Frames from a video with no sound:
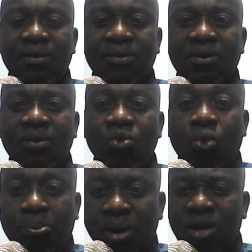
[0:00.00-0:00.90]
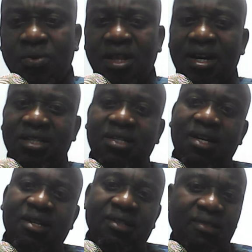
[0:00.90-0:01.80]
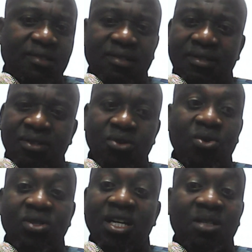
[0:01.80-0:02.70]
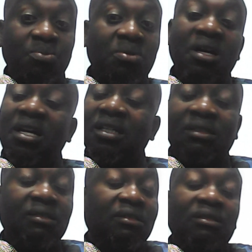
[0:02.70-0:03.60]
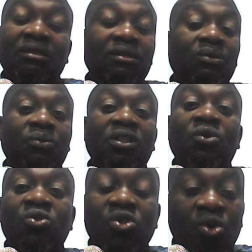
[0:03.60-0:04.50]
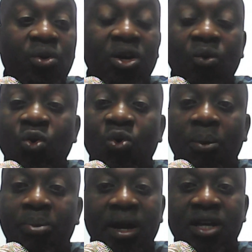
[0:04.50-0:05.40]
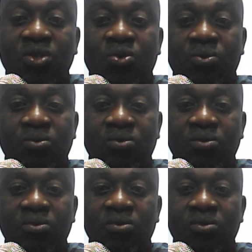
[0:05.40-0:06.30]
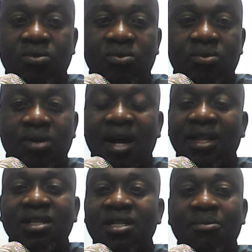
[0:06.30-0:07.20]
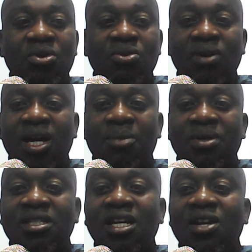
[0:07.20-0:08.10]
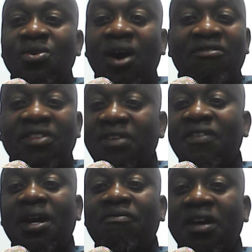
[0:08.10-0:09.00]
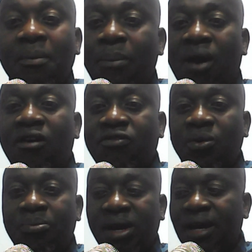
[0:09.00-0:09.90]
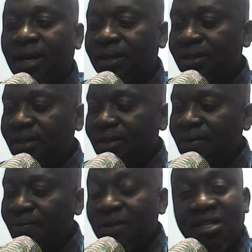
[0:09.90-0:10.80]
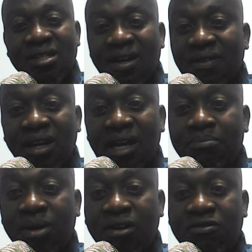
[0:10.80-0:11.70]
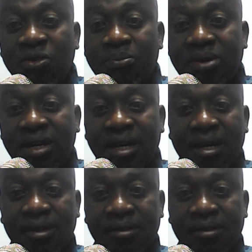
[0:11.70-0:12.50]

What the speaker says: No, you pray with understanding. You don't just pray without knowing who you are praying to. And then somebody will come and tell you, I've given a very powerful prayer. There is nothing like powerful prayer.